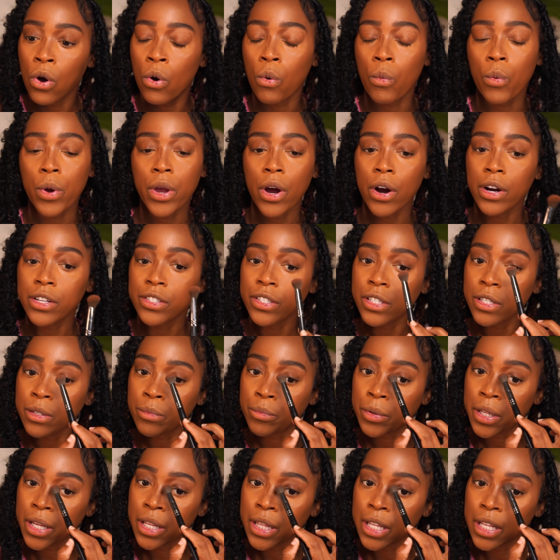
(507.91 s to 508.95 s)
we are just
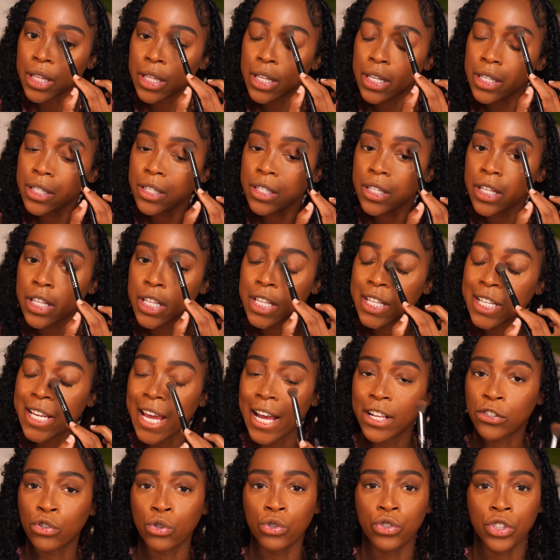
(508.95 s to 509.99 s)
blending this to the
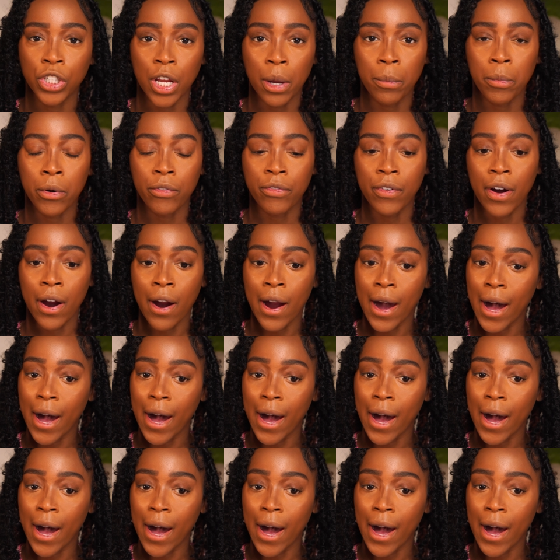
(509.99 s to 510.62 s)
natural shape of our